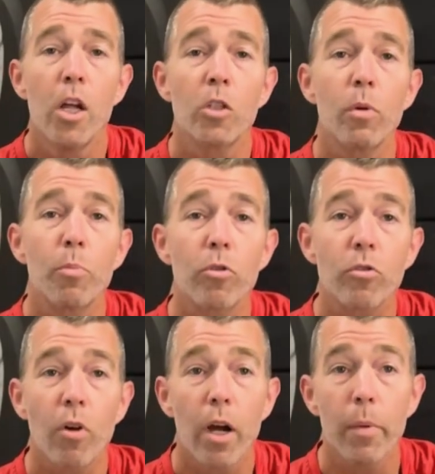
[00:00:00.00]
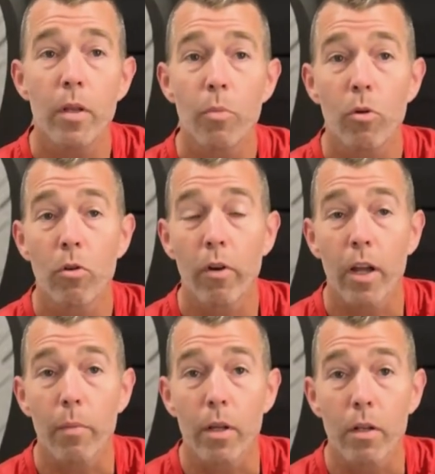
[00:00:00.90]
So when prescribing and
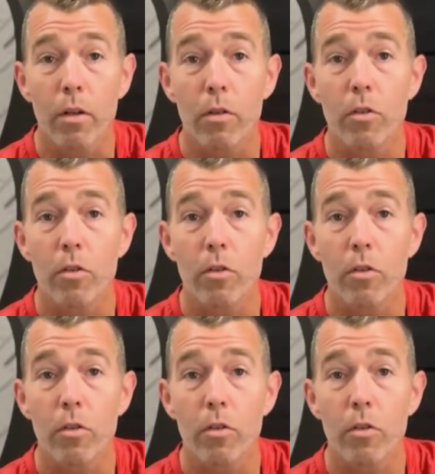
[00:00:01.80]
programming